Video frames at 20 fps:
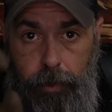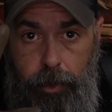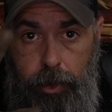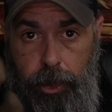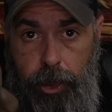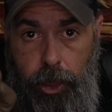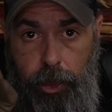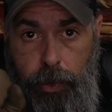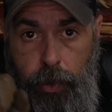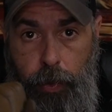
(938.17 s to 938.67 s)

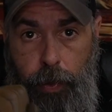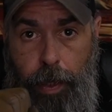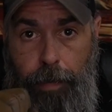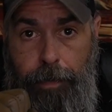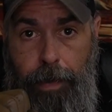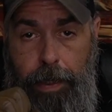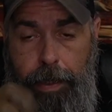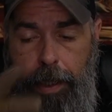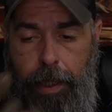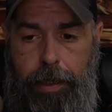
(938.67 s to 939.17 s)
just so you have
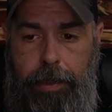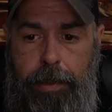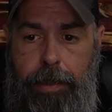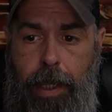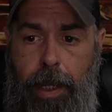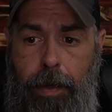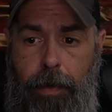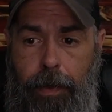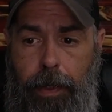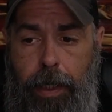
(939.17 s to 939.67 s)
that
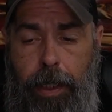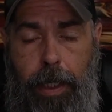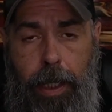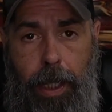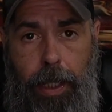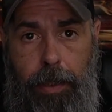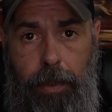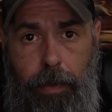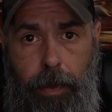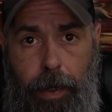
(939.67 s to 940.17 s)
dexterity
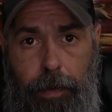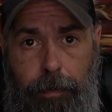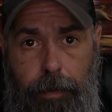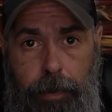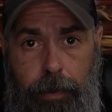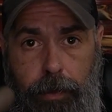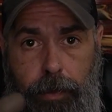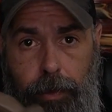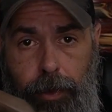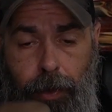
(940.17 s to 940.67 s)
and
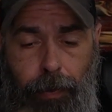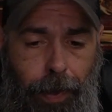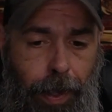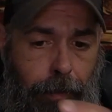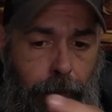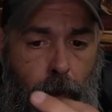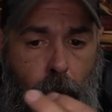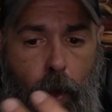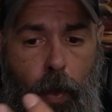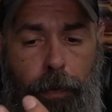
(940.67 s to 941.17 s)
you don't
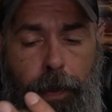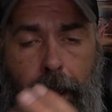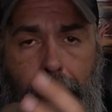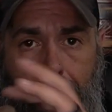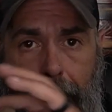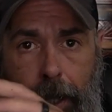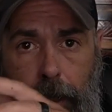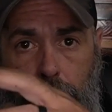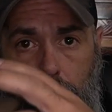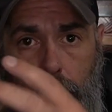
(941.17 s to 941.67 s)
have all that
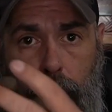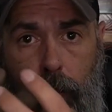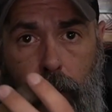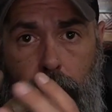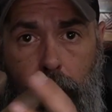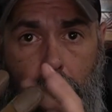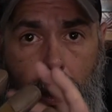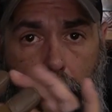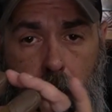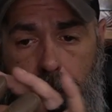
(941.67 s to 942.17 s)
extra
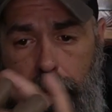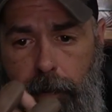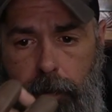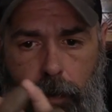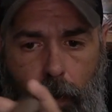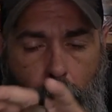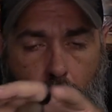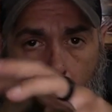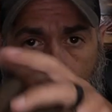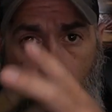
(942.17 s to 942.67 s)
glove
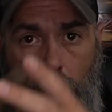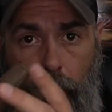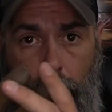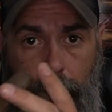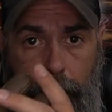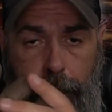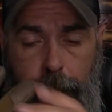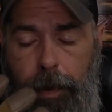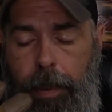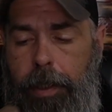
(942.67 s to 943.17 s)
all over
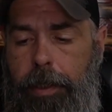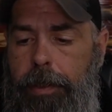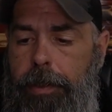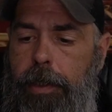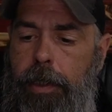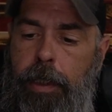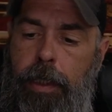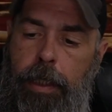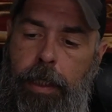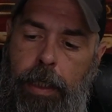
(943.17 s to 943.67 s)
the place,